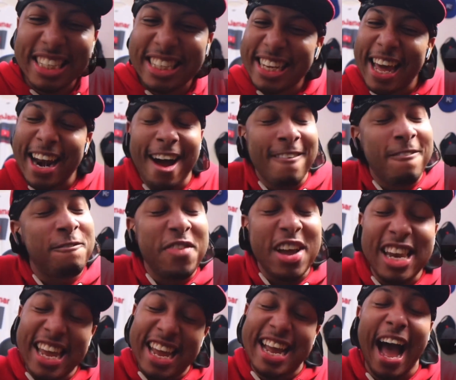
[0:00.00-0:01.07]
She said,
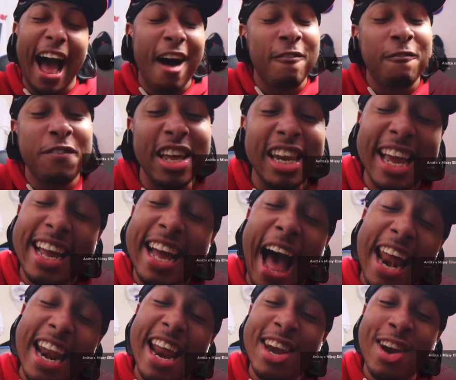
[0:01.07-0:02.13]
I'm feeling kind of